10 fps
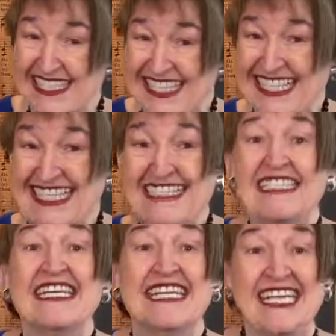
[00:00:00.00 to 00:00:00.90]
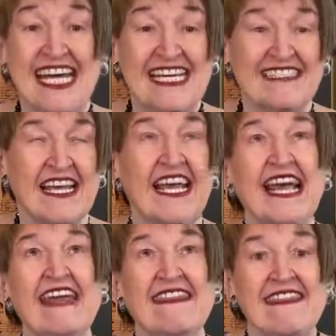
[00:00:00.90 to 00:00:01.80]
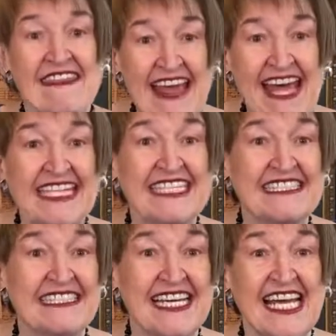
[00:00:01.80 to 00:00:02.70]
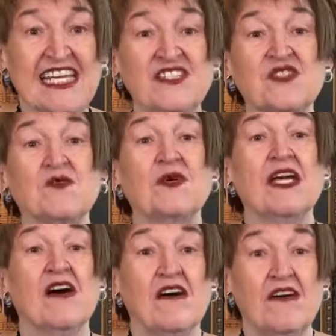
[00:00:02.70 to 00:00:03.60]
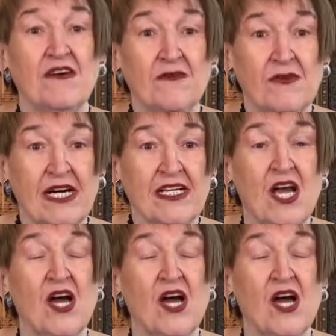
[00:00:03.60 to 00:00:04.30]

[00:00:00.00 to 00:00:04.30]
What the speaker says: is yes, and that is the answer we all want.